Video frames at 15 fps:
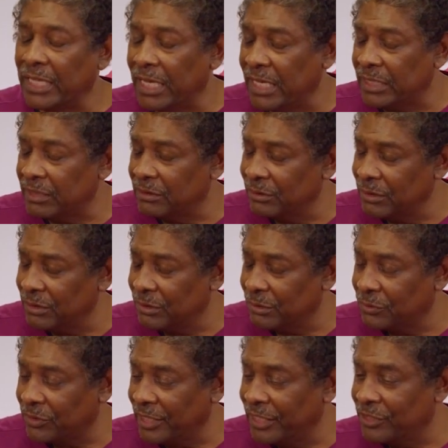light. Oh,
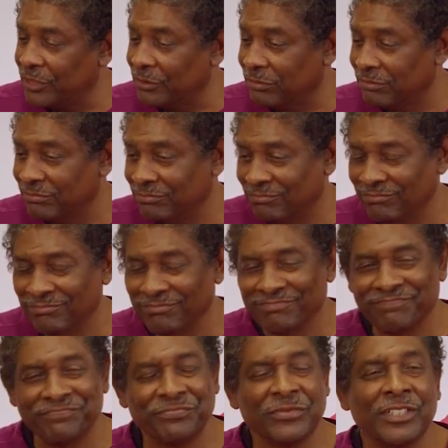thank you.
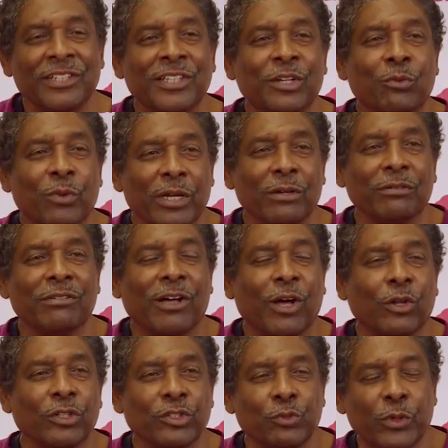Well,
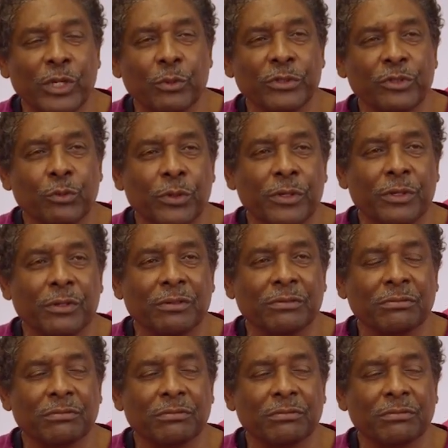all is well with the world.